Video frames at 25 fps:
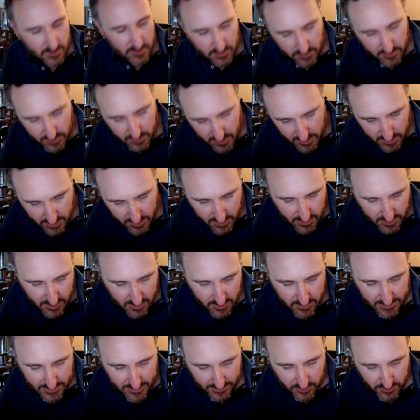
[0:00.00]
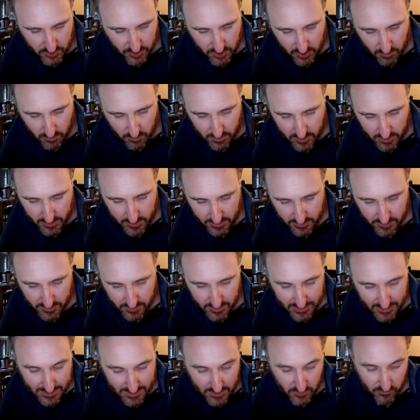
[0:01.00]
The next two are
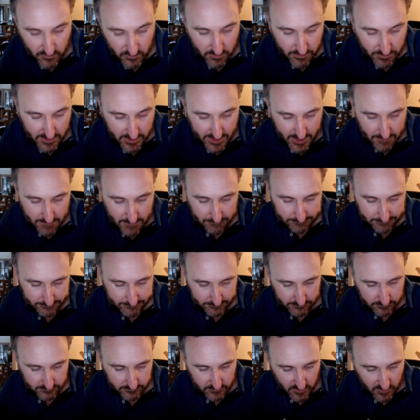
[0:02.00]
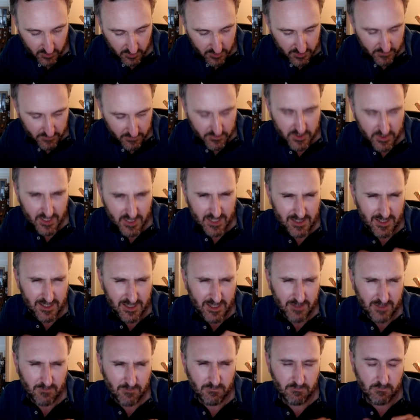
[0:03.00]
scenes from the game, because I've seen
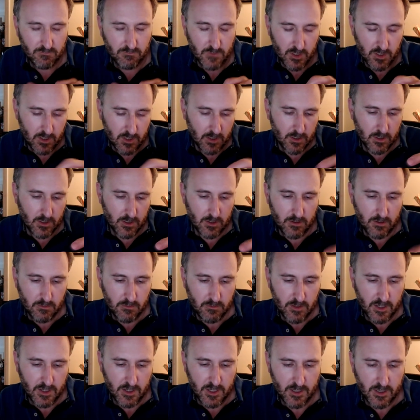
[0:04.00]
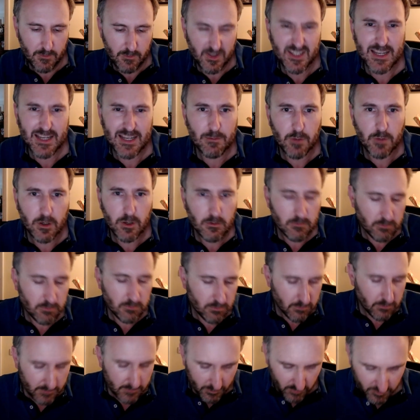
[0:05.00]
like a demo
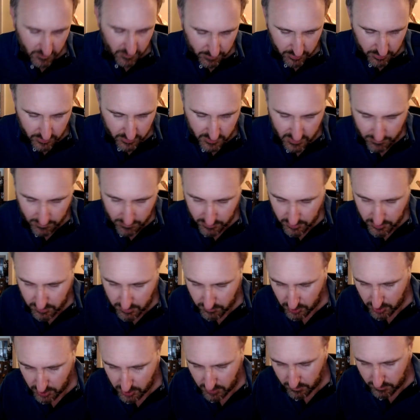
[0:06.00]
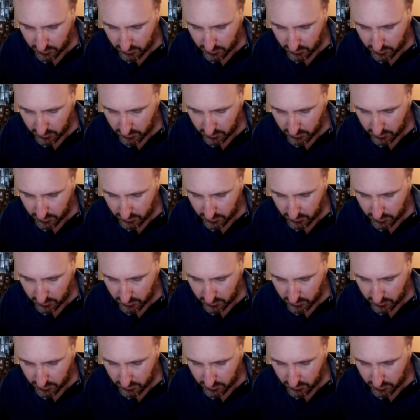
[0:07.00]
that was put up on YouTube.